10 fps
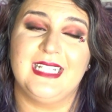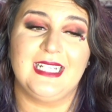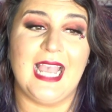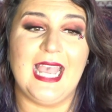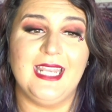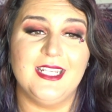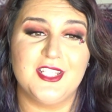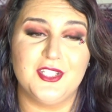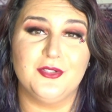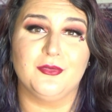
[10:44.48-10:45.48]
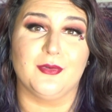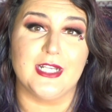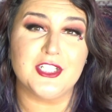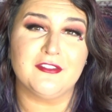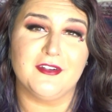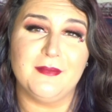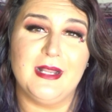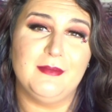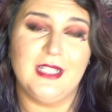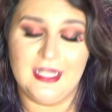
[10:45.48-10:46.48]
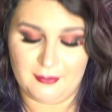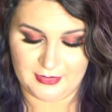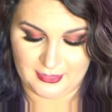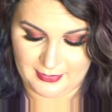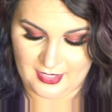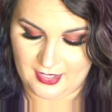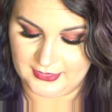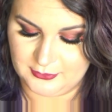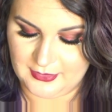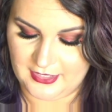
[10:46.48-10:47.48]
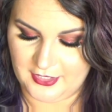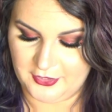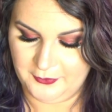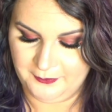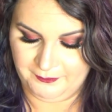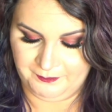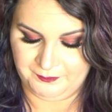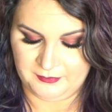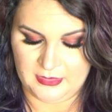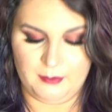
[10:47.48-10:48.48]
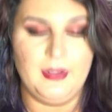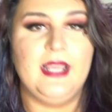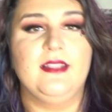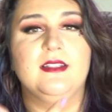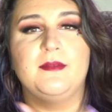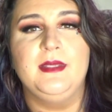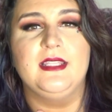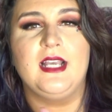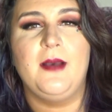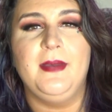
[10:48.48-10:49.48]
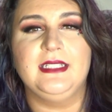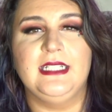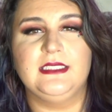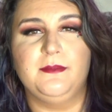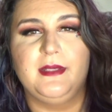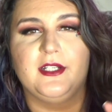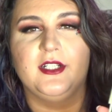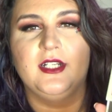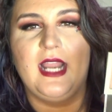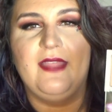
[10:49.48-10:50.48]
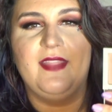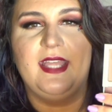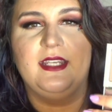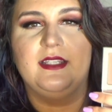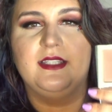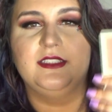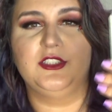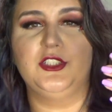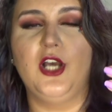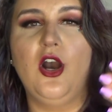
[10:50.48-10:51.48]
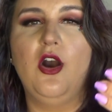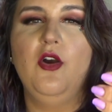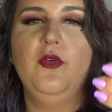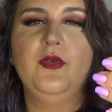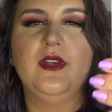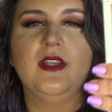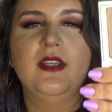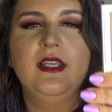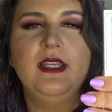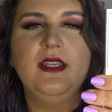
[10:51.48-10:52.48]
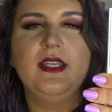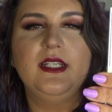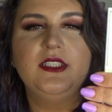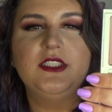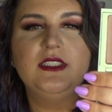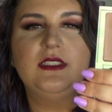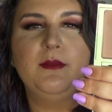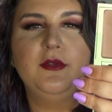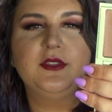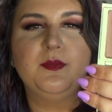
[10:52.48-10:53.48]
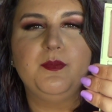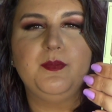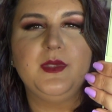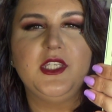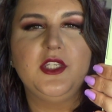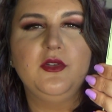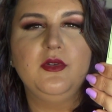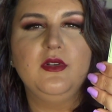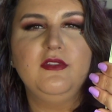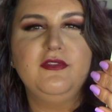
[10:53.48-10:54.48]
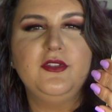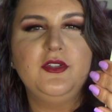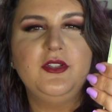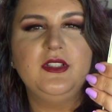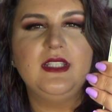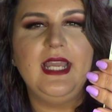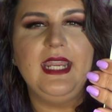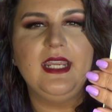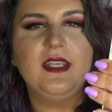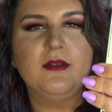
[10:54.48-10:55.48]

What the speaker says: kind of too rich for my blood, I'm gonna be honest with you. But I mean, the compact has a mirror, and then this tone, it is just the most beautiful, like